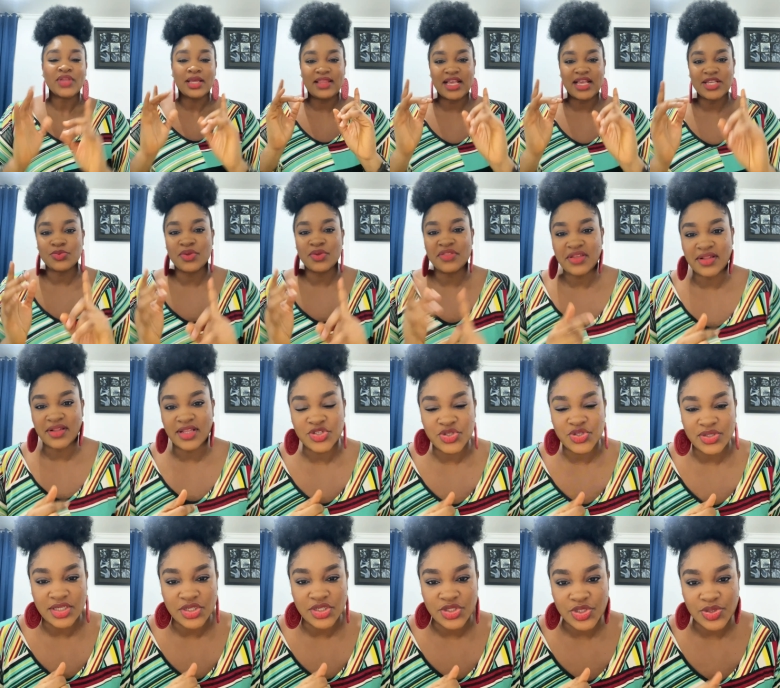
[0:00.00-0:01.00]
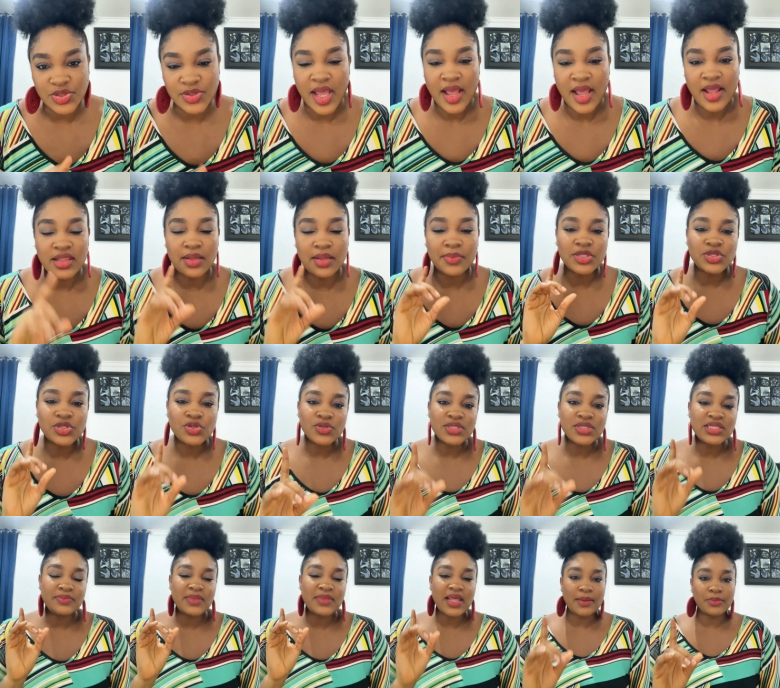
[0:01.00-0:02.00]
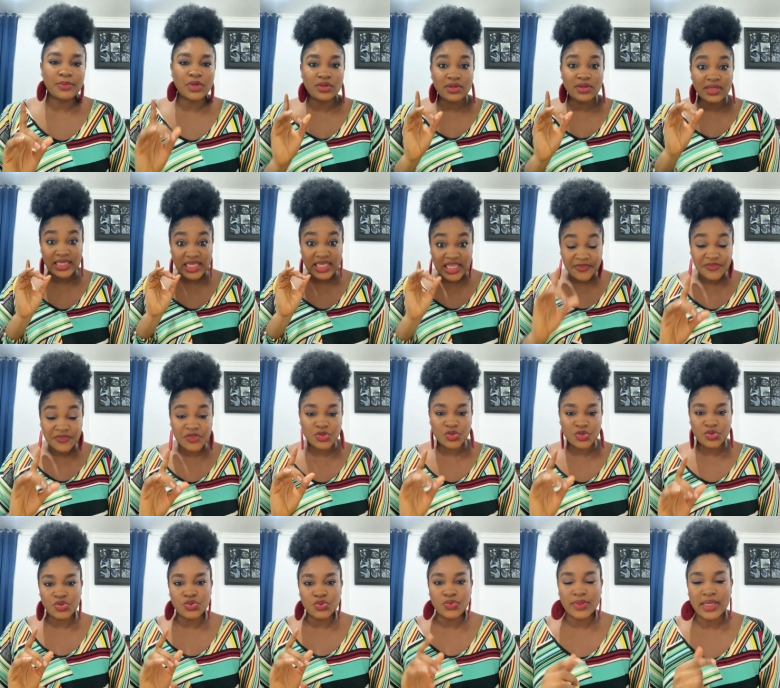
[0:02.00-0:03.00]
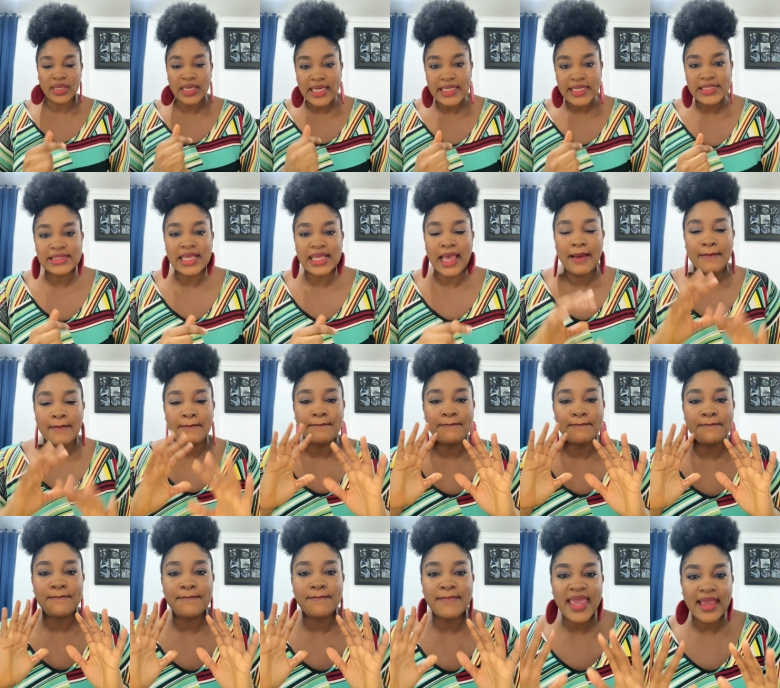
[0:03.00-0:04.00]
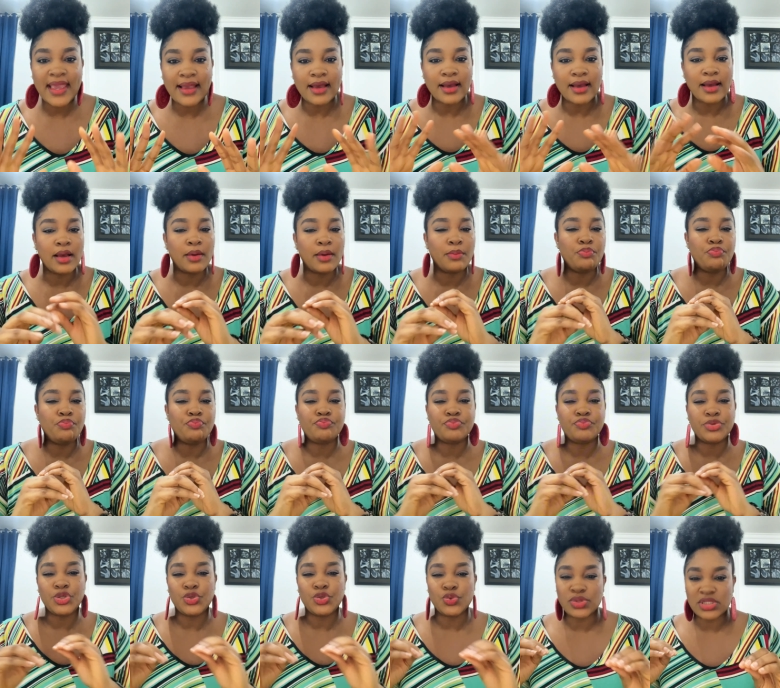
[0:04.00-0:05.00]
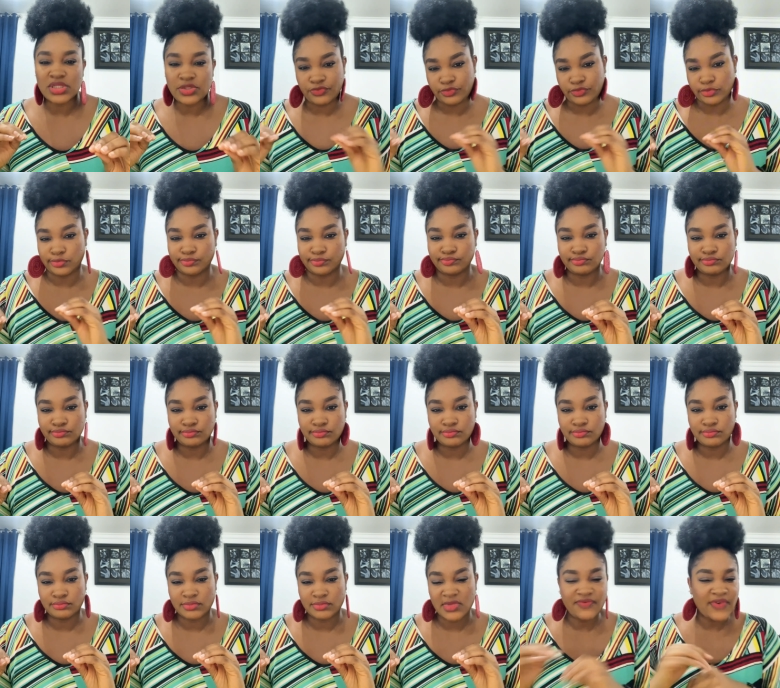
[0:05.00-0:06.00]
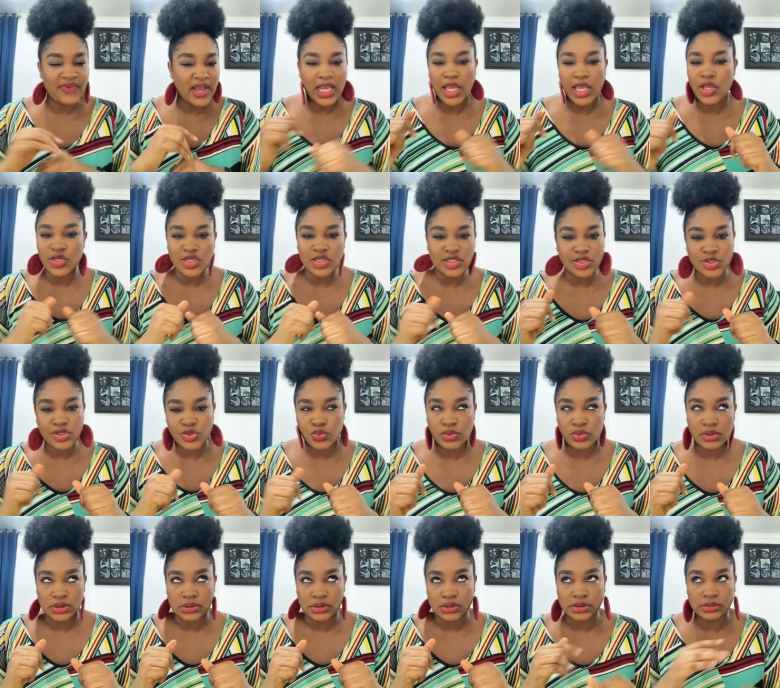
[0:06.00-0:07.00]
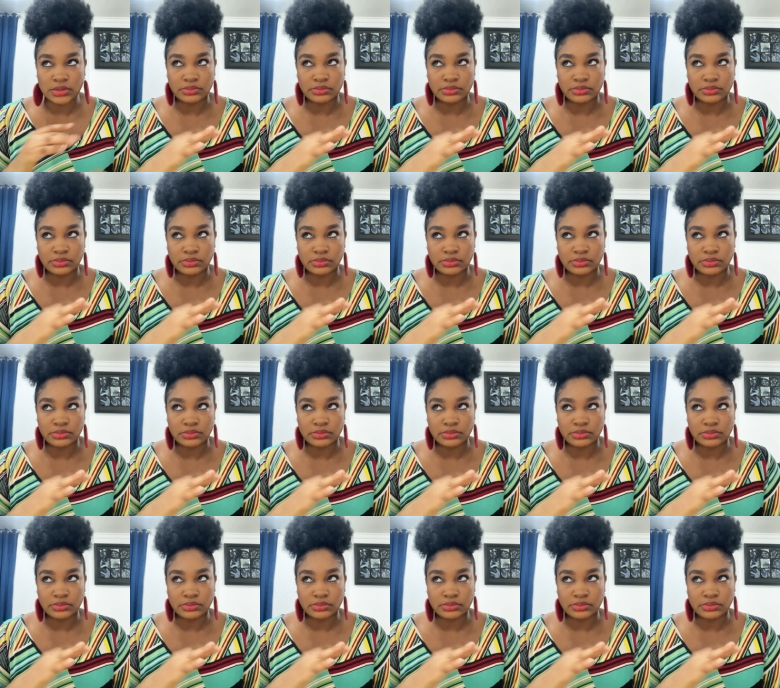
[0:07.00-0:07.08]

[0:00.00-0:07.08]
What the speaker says: that's one thing that you can do. Number 2 tip that I'm going to give to you is make a beautiful, if I can use this word,